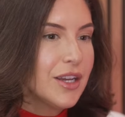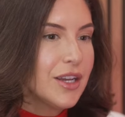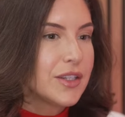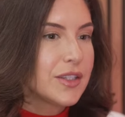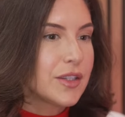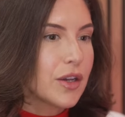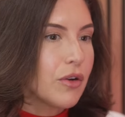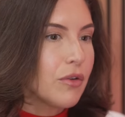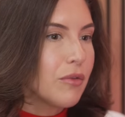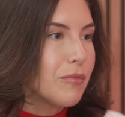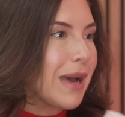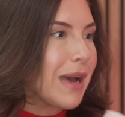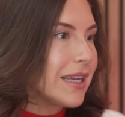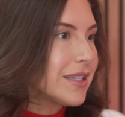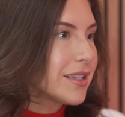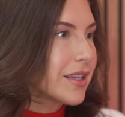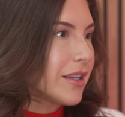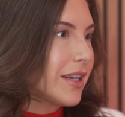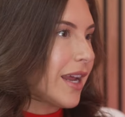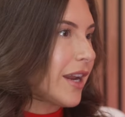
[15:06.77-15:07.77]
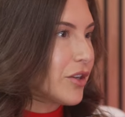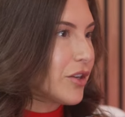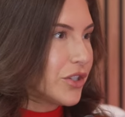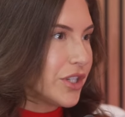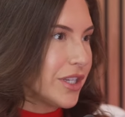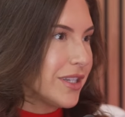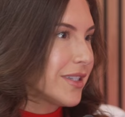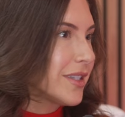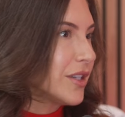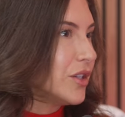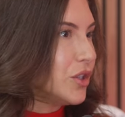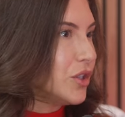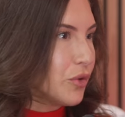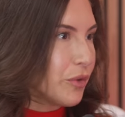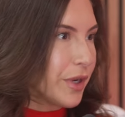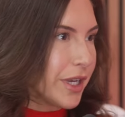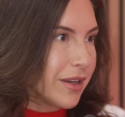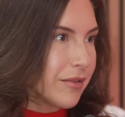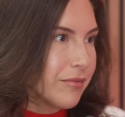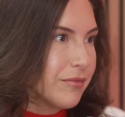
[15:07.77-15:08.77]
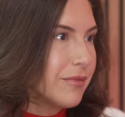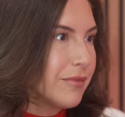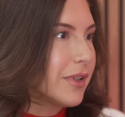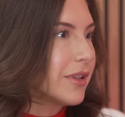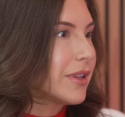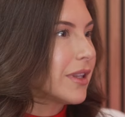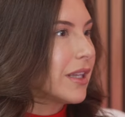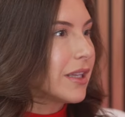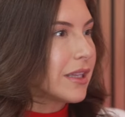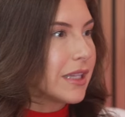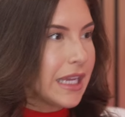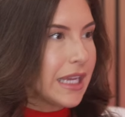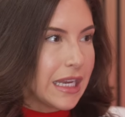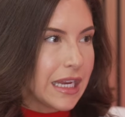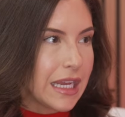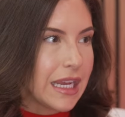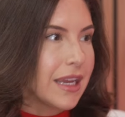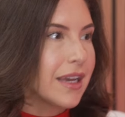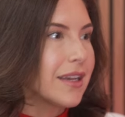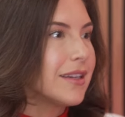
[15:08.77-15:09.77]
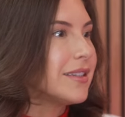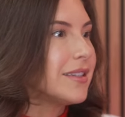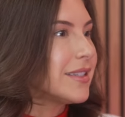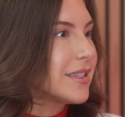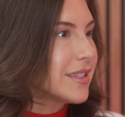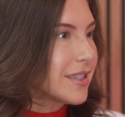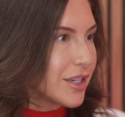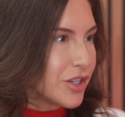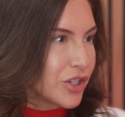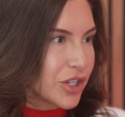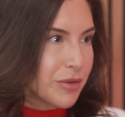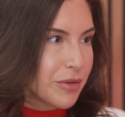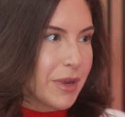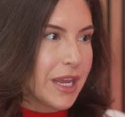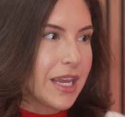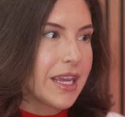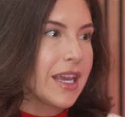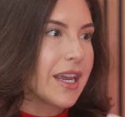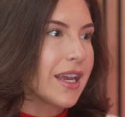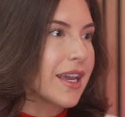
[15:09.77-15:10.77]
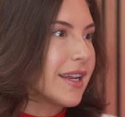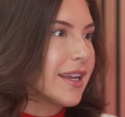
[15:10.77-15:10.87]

So masculine energy is the doing, leading, decision making.